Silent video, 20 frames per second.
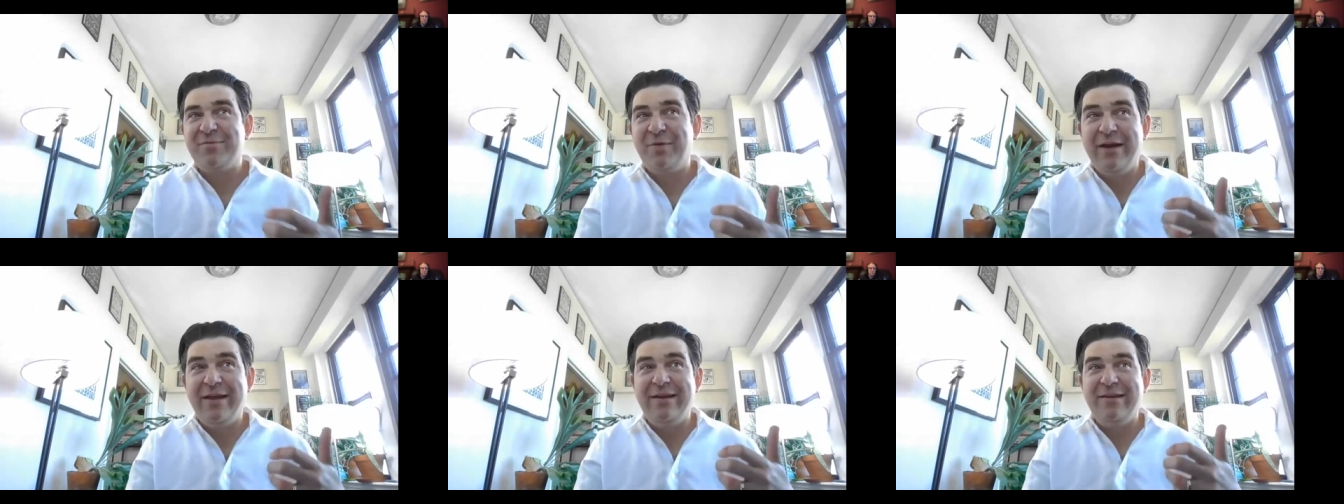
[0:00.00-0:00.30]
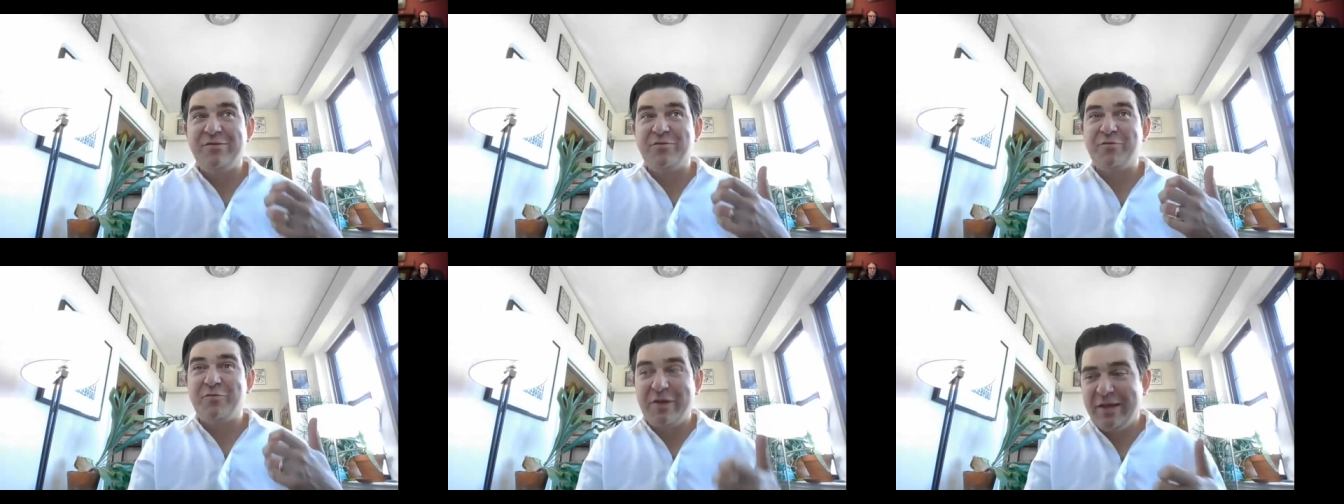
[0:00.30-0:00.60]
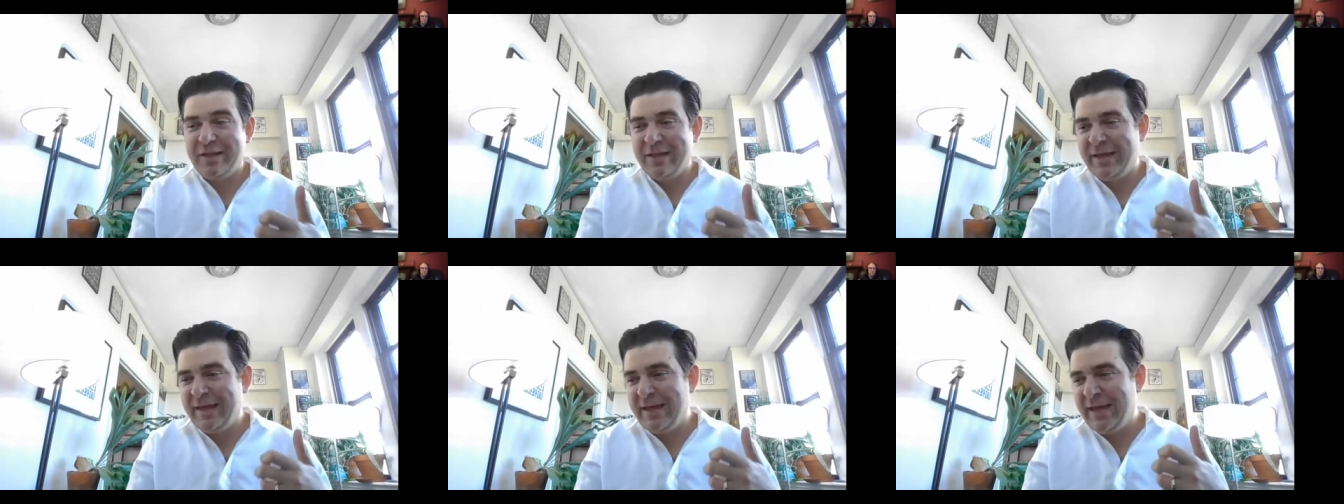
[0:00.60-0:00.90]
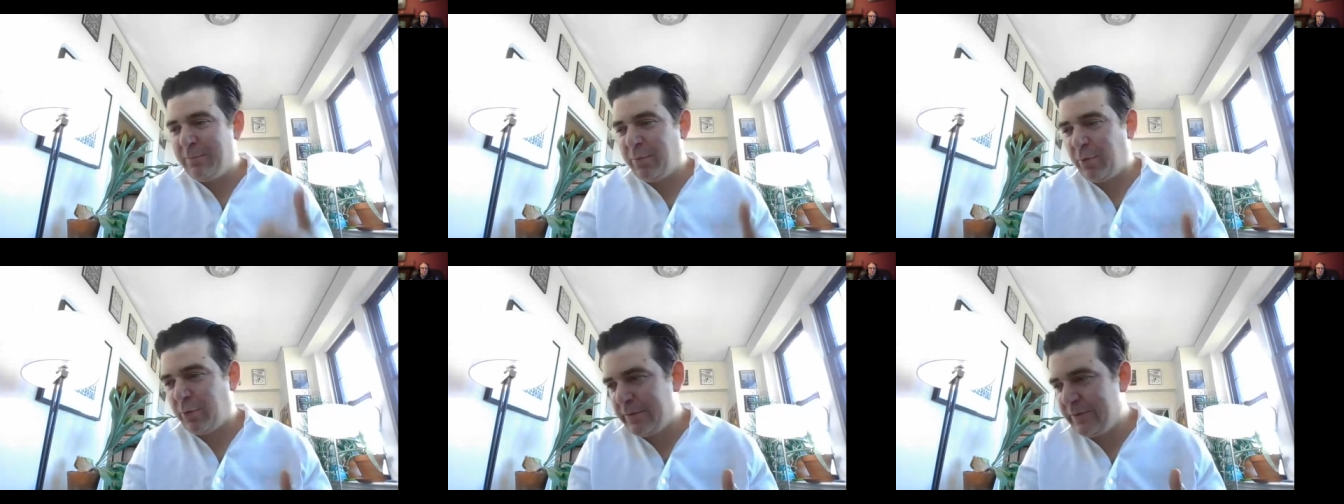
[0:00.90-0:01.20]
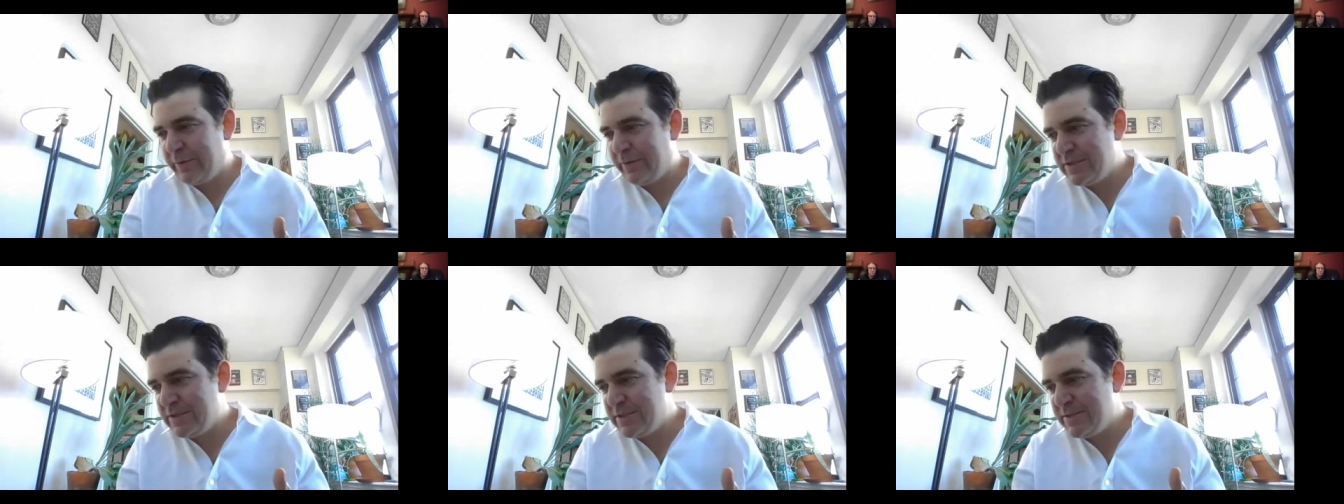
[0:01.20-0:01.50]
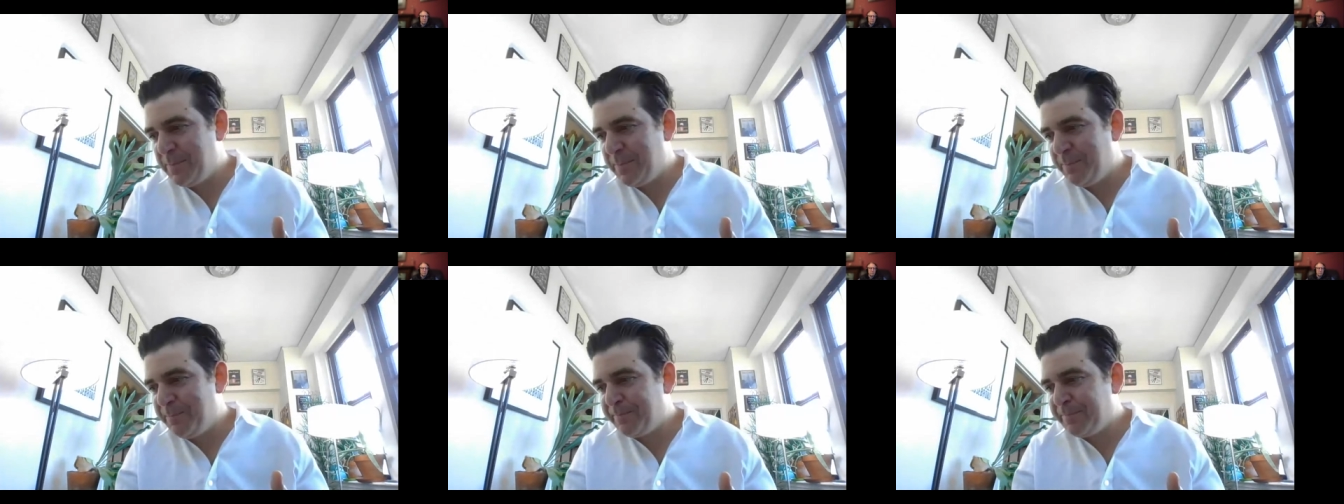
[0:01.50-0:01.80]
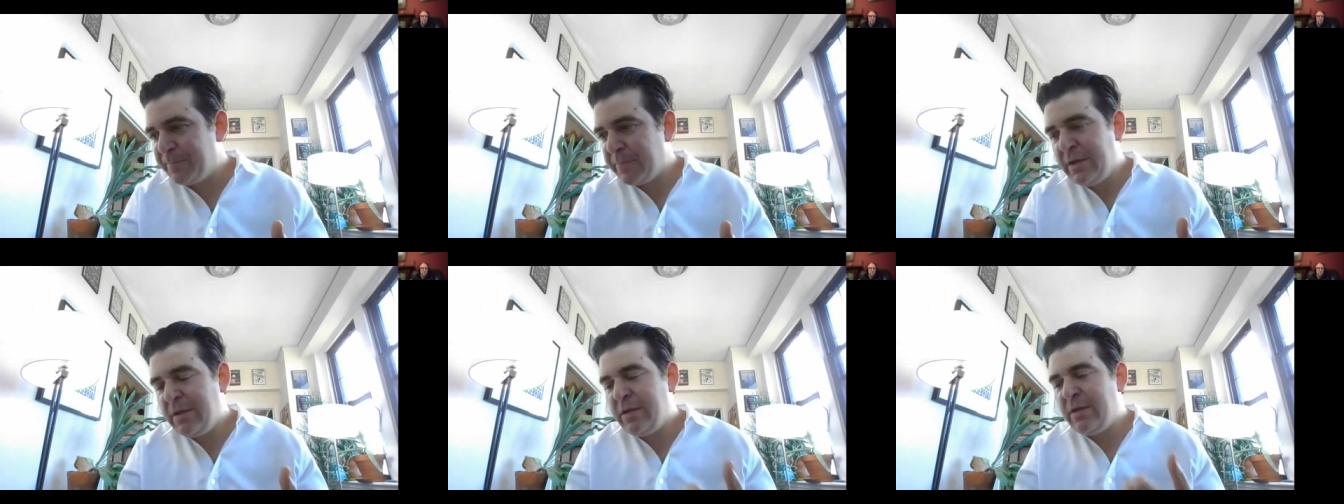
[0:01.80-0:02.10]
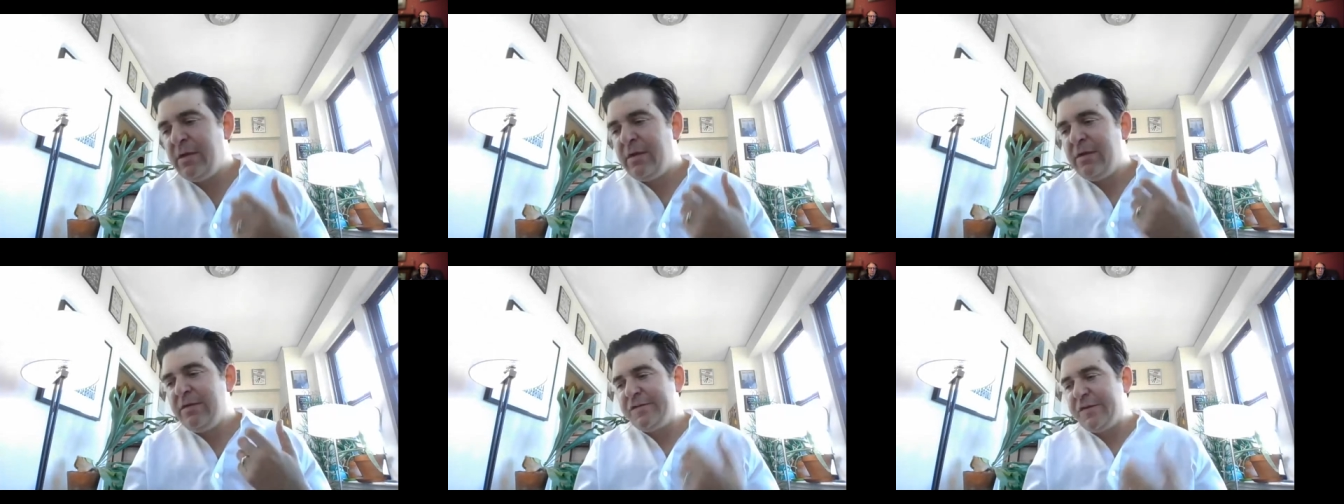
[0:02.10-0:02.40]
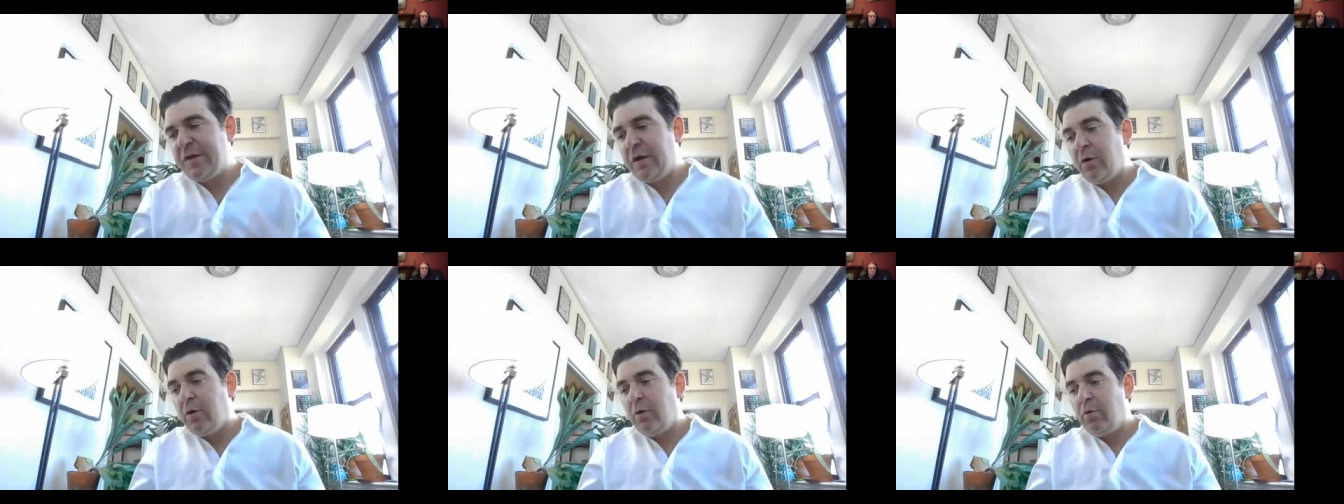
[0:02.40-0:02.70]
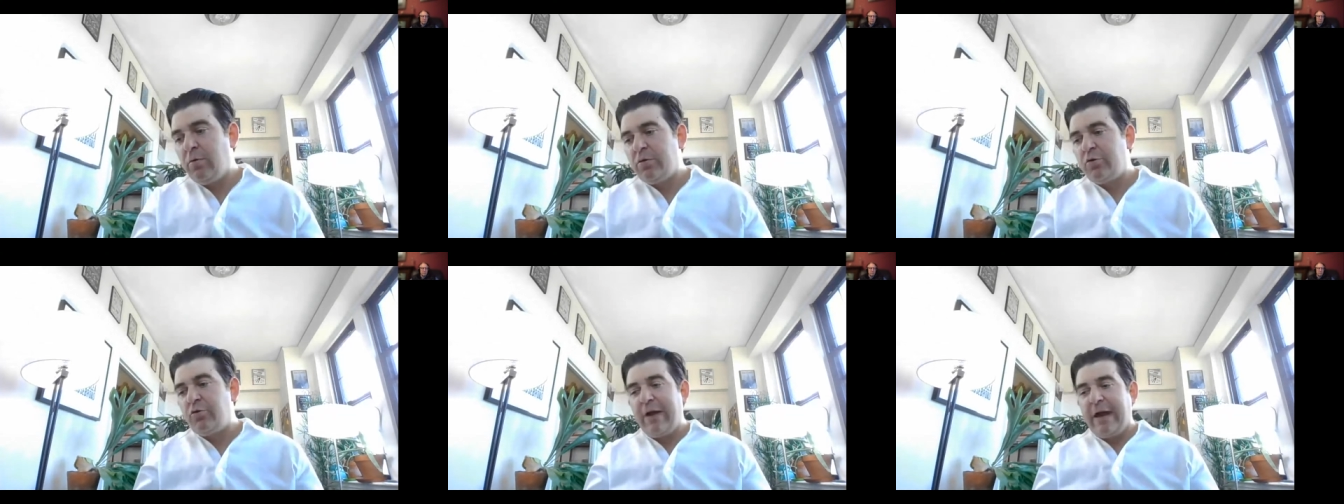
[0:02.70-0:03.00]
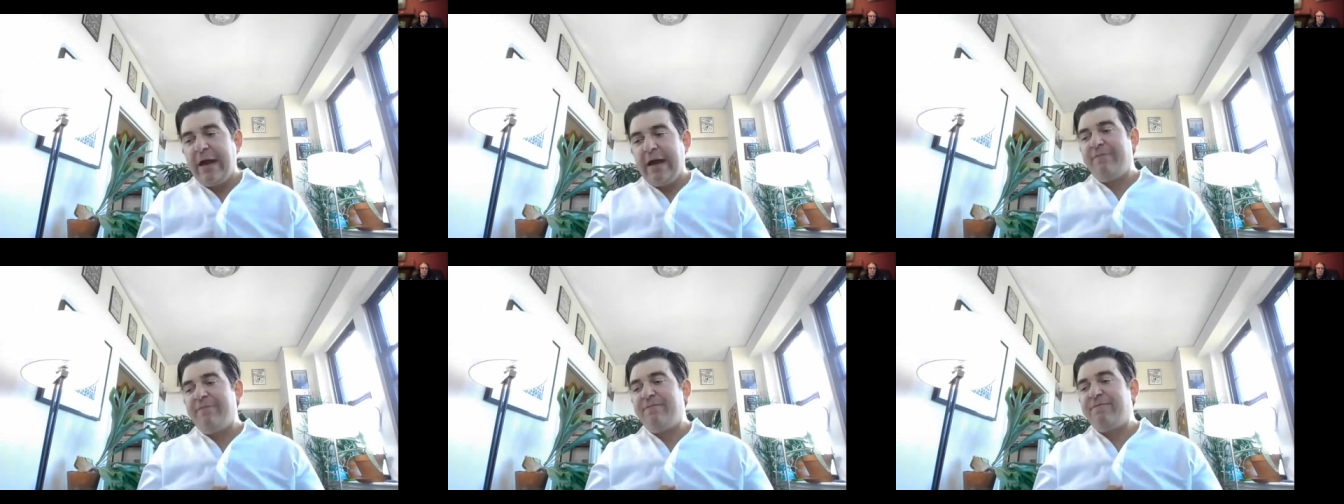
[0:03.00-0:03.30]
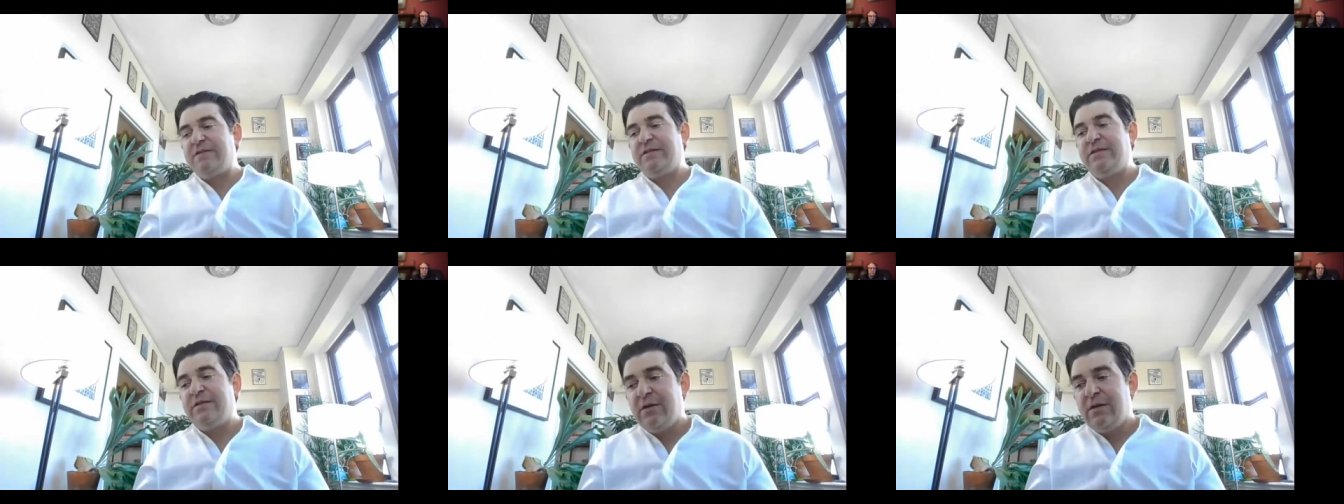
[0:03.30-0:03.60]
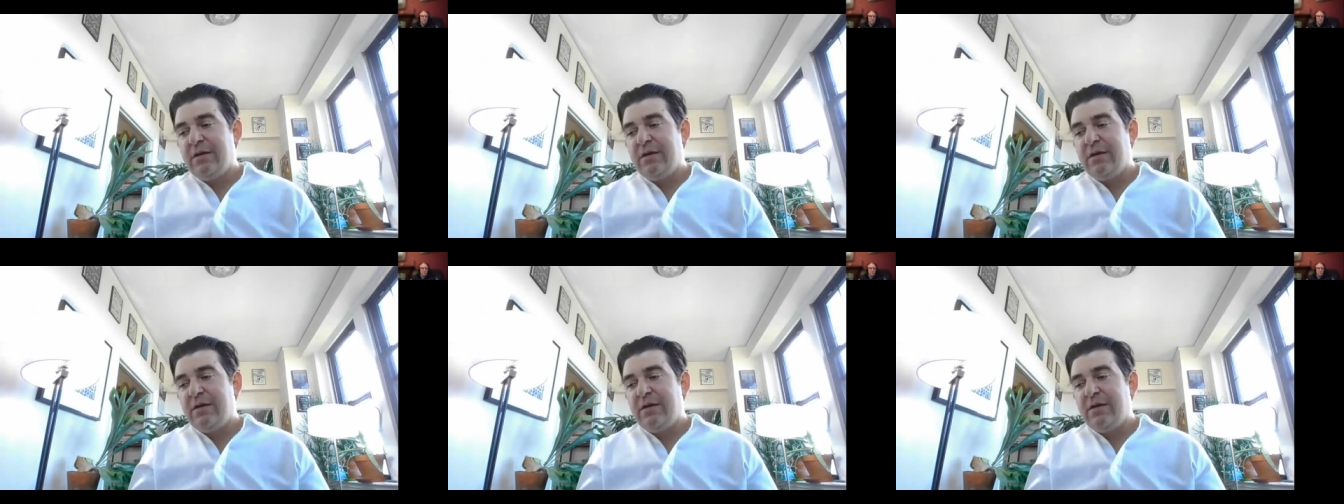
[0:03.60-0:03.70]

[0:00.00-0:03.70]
one is really important. So craft